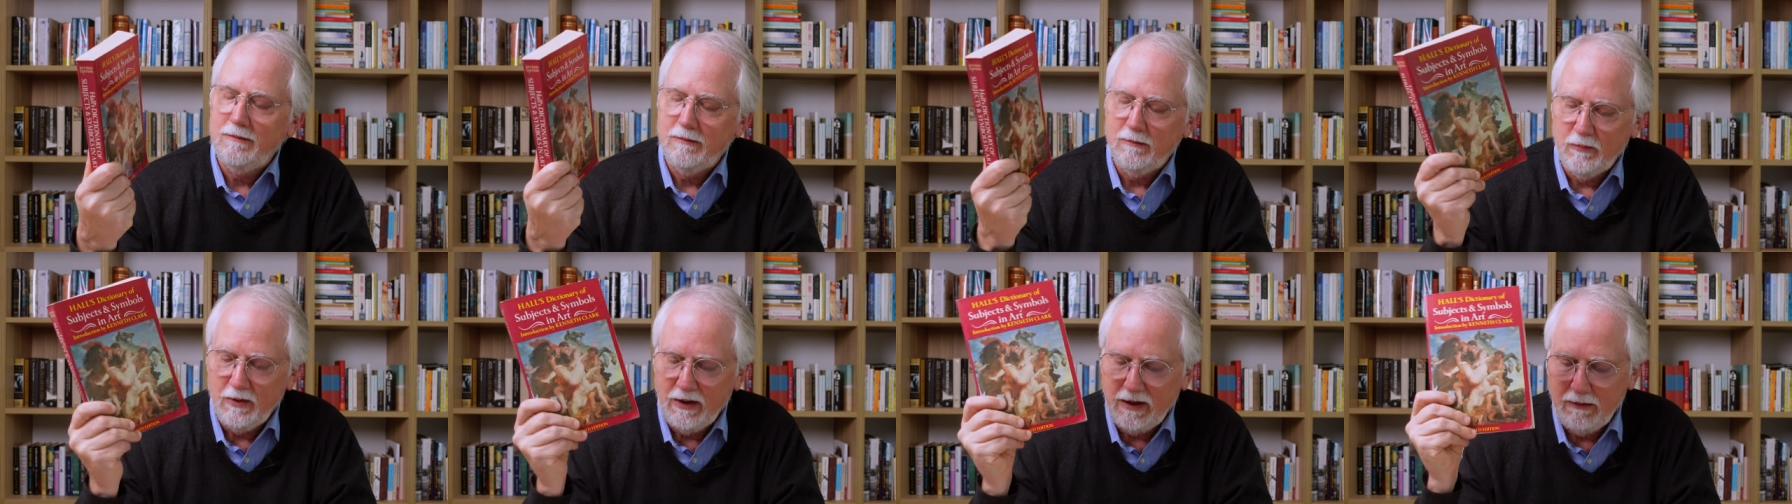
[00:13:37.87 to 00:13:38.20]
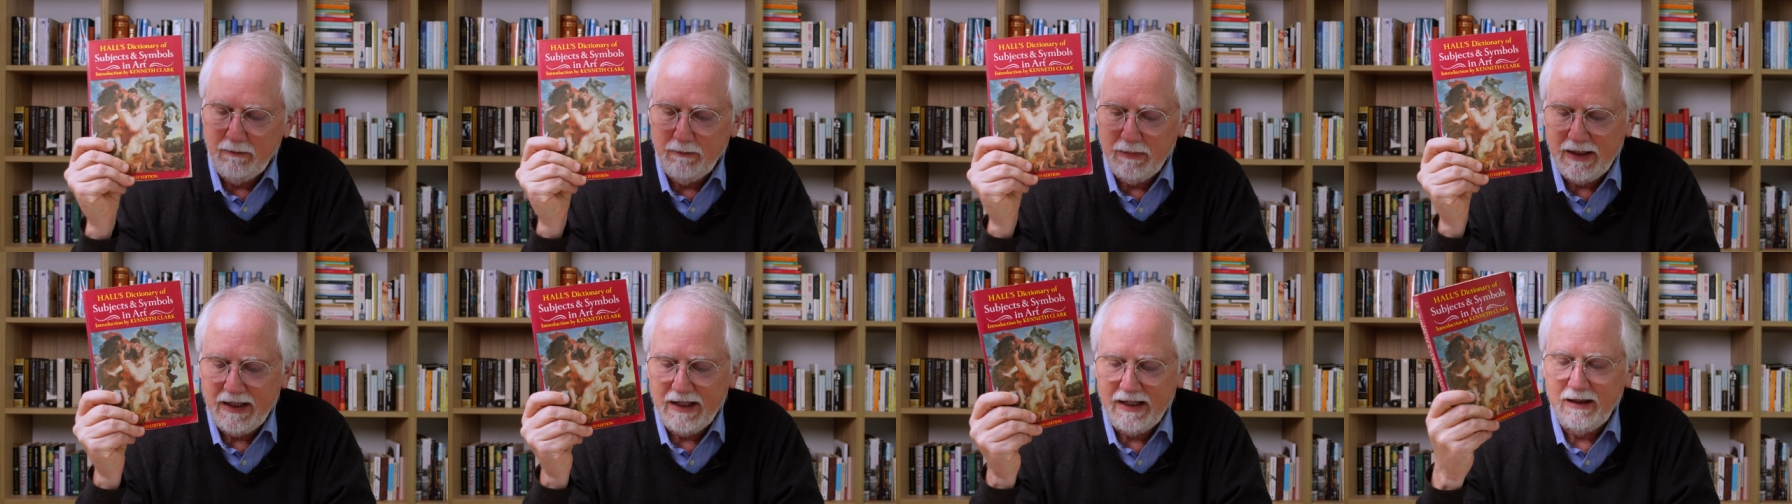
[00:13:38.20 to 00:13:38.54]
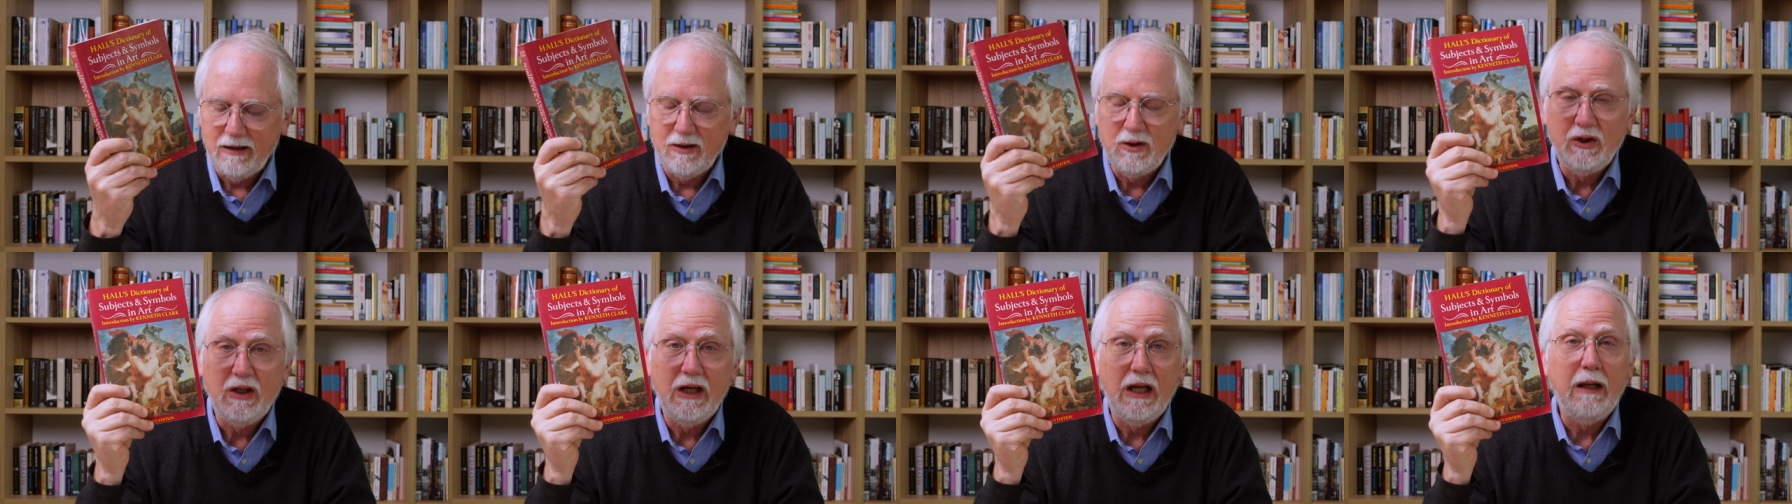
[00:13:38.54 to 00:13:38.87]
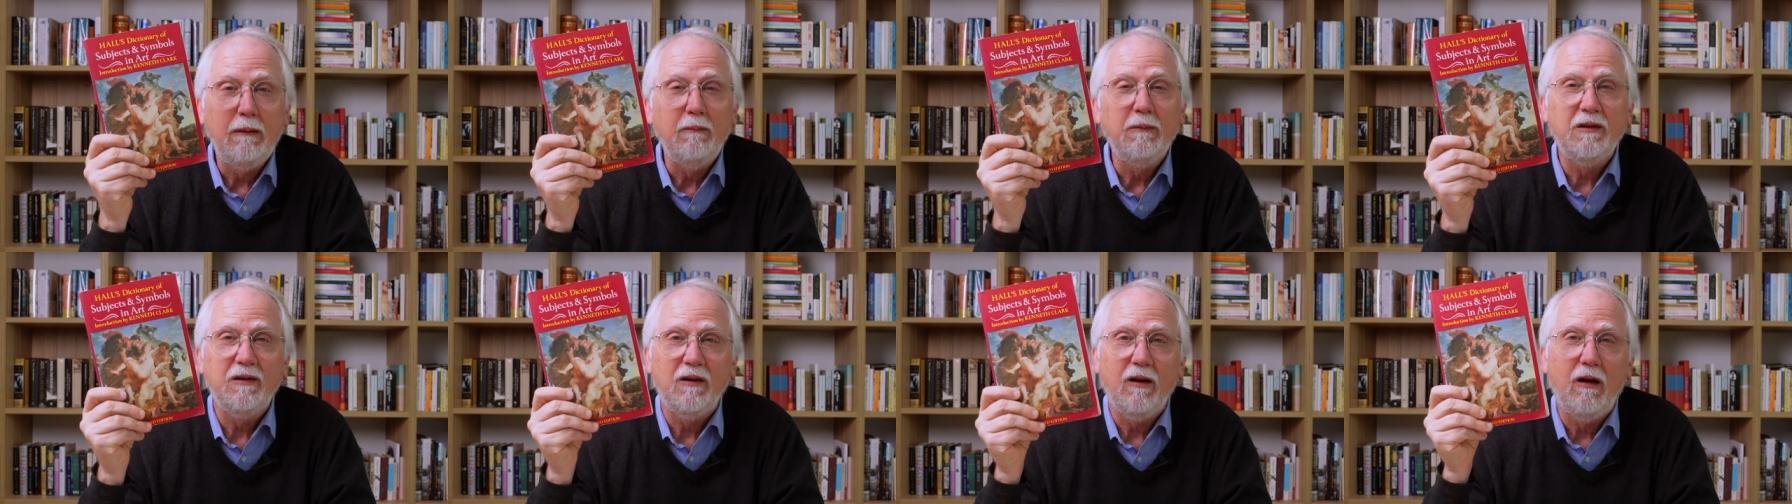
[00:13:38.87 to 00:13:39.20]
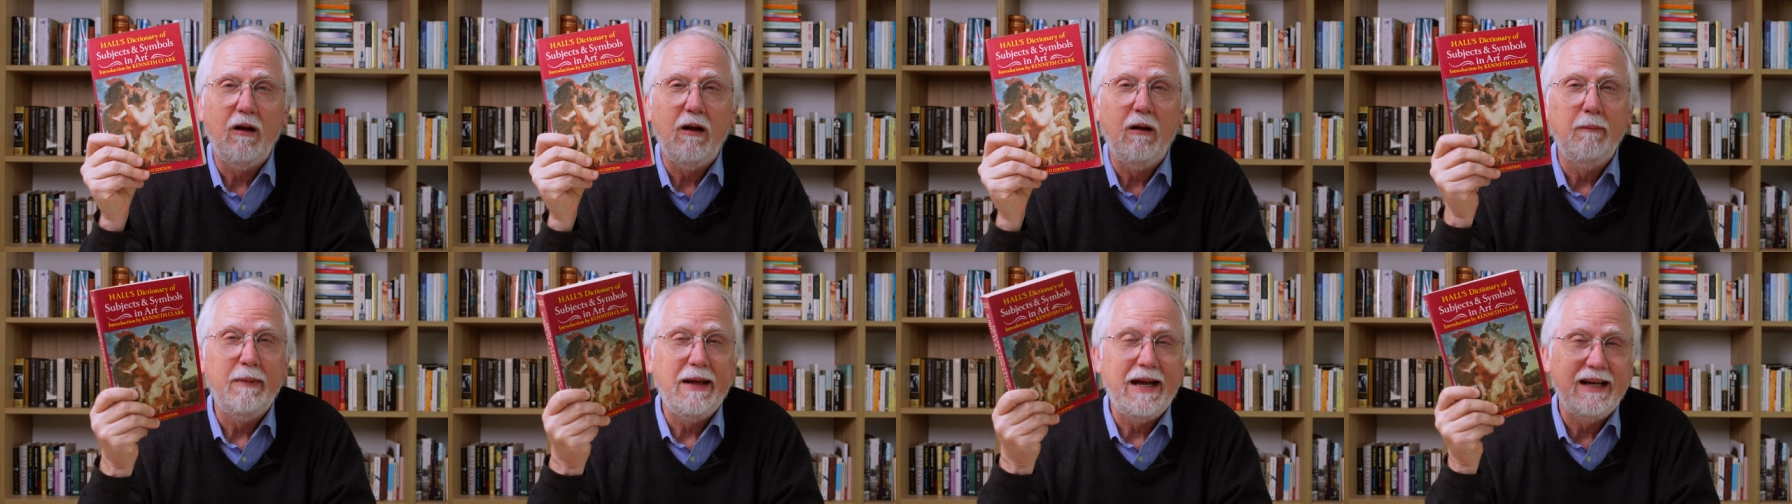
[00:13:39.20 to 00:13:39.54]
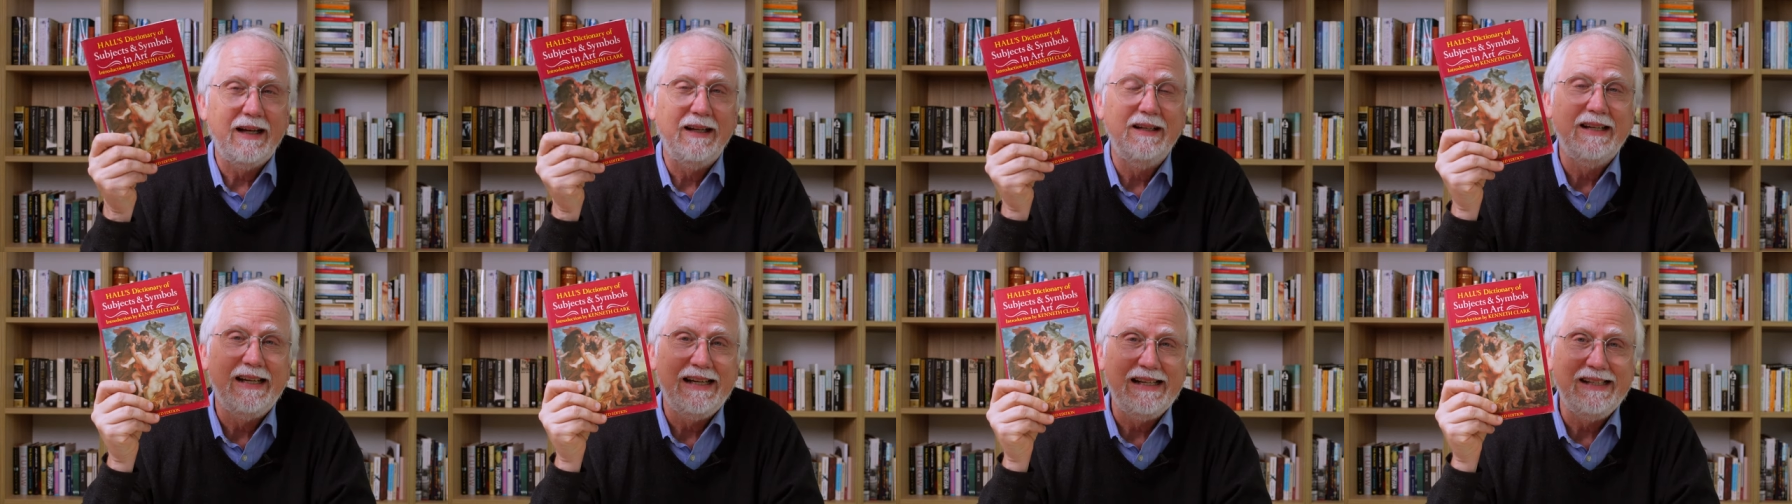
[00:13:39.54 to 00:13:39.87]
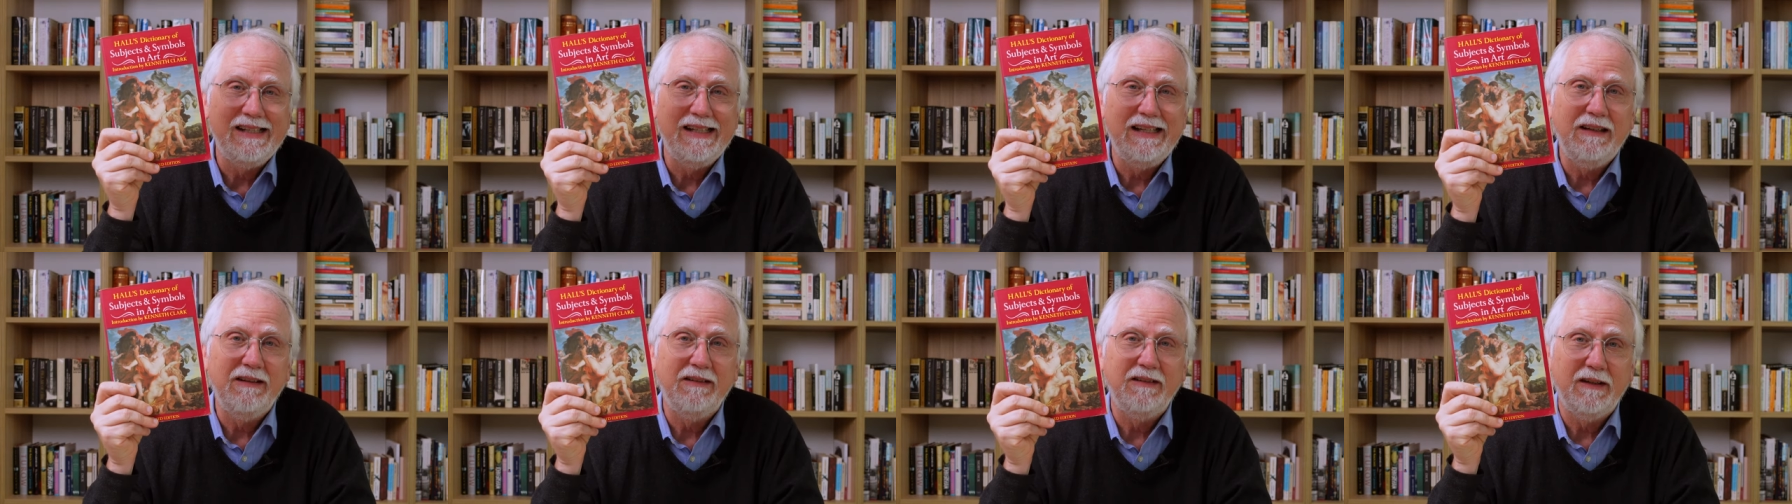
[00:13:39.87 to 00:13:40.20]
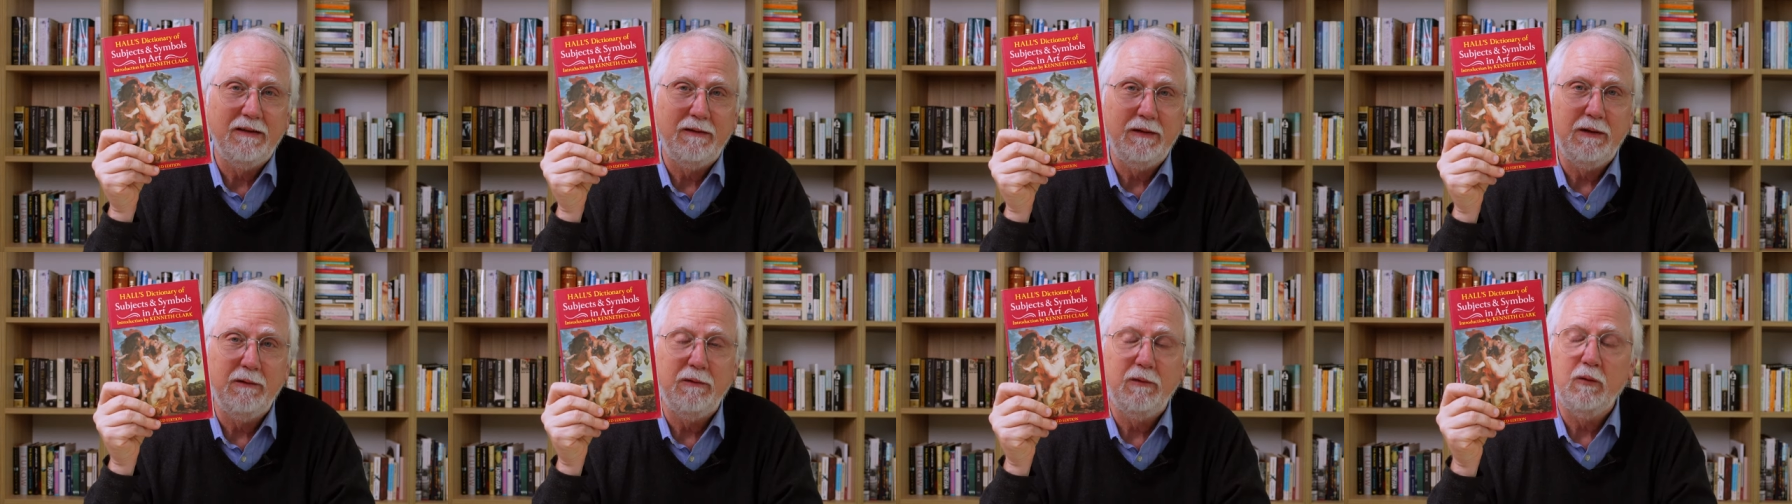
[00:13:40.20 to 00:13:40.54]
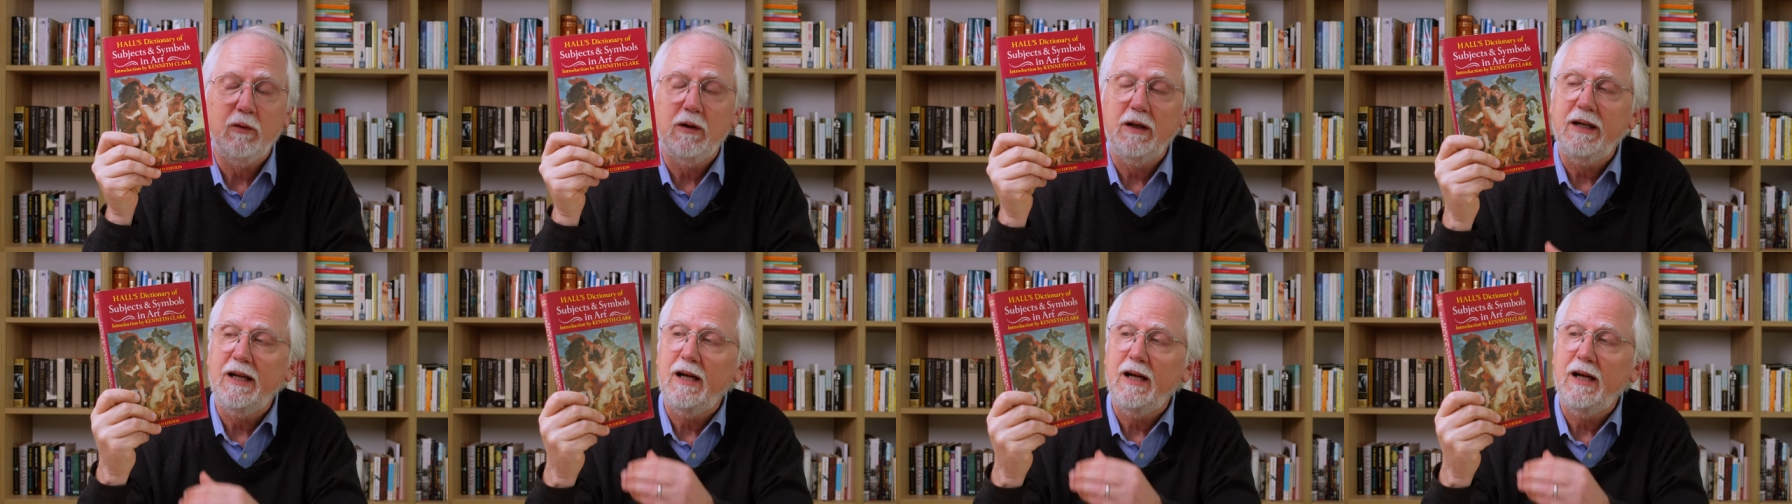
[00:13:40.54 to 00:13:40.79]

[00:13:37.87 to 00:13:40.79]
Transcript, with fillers: written by James Hall back in 1974.